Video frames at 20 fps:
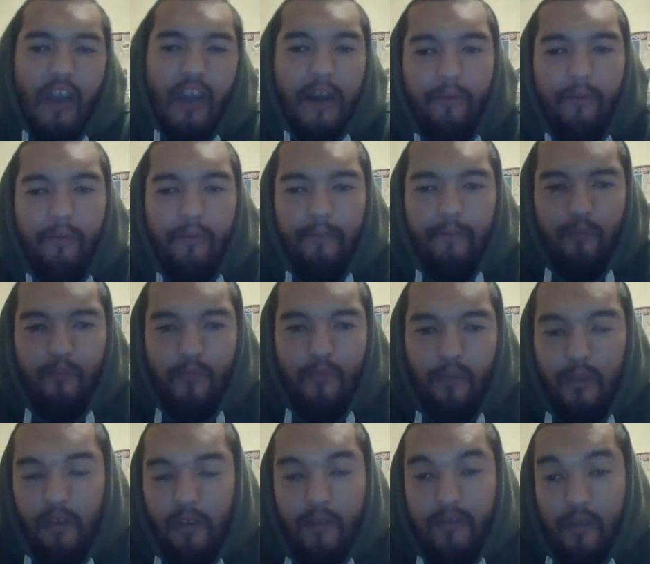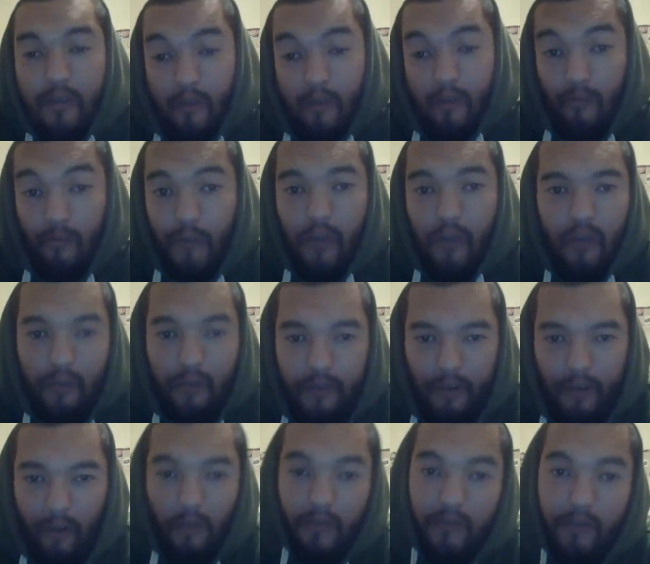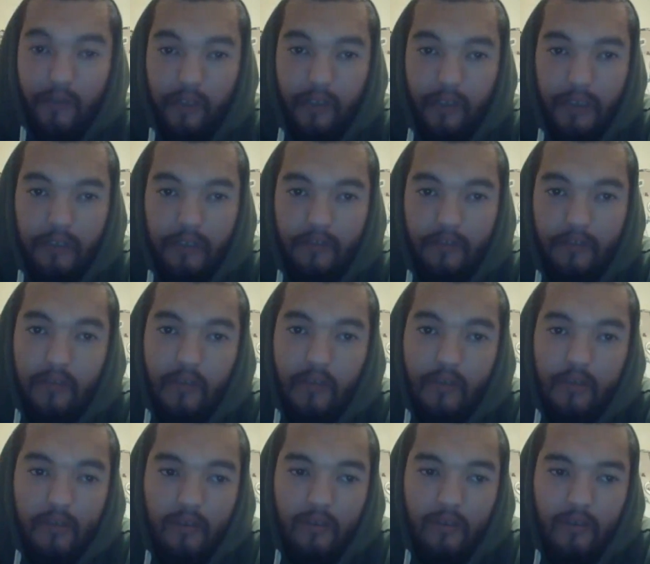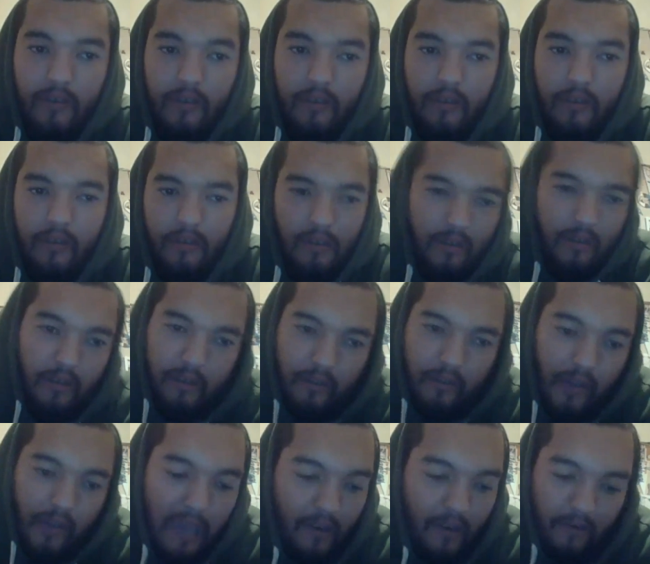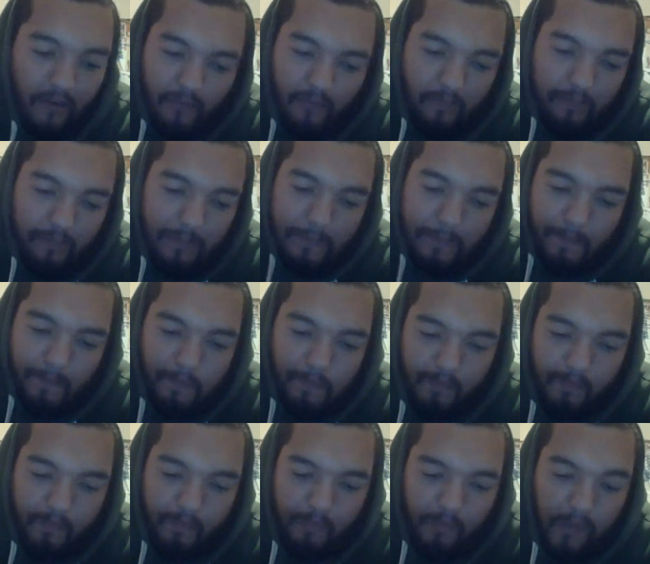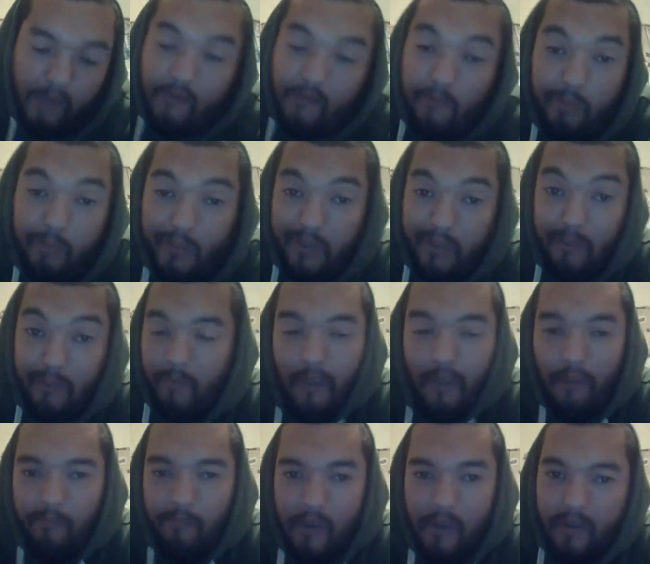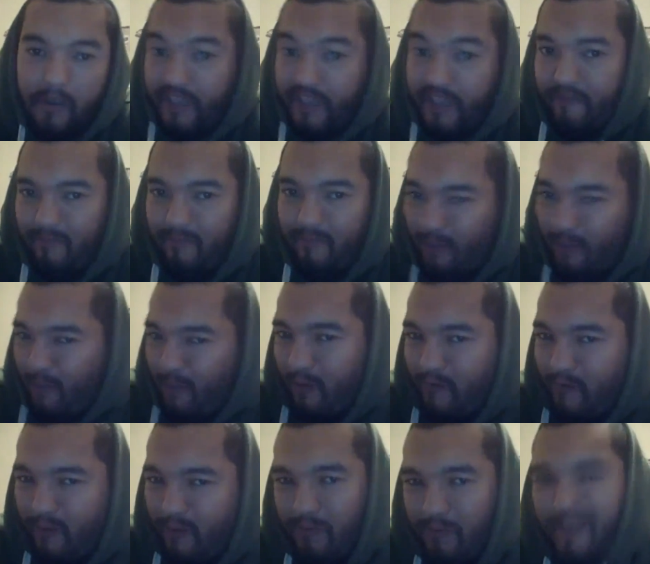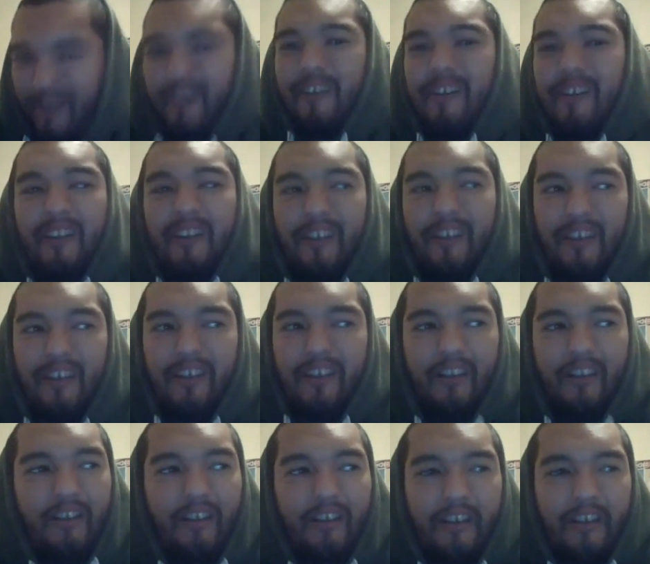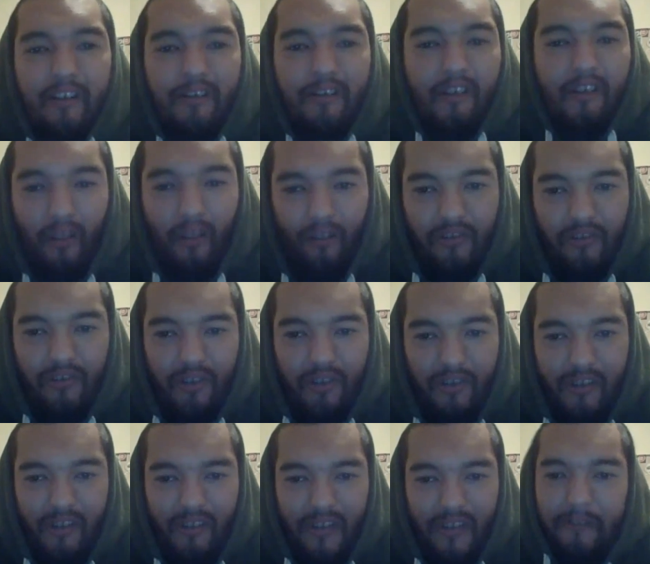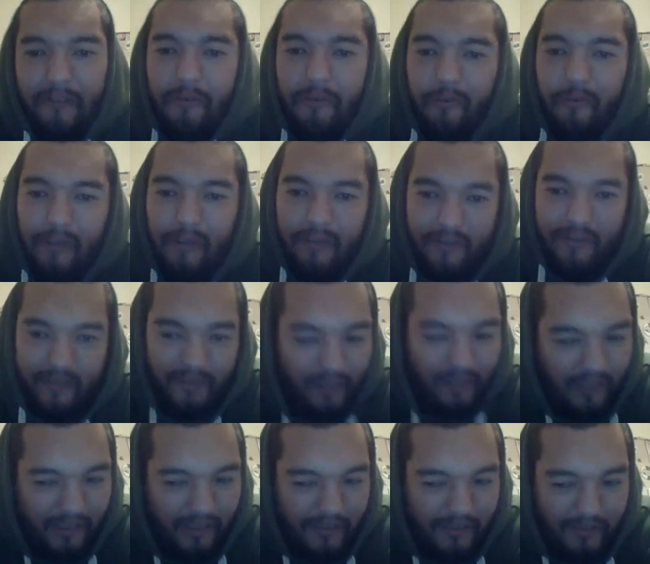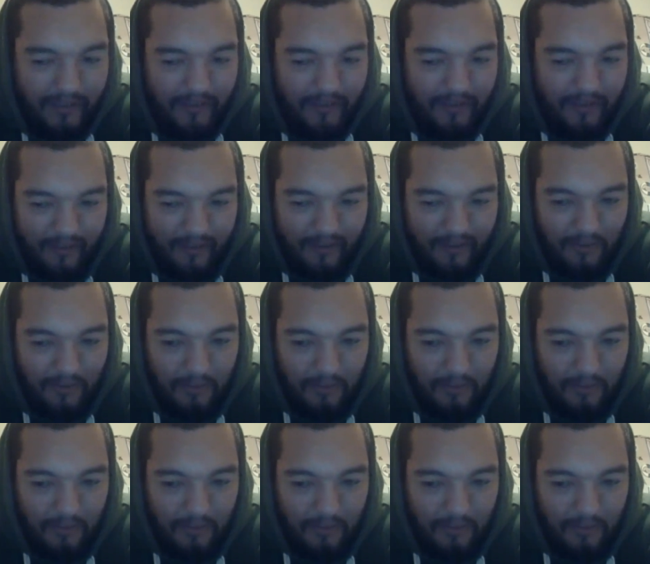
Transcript: Yeah, it is their own fault. Honestly, it is. They even put the Young Bucks even more over by acknowledging that they do exist.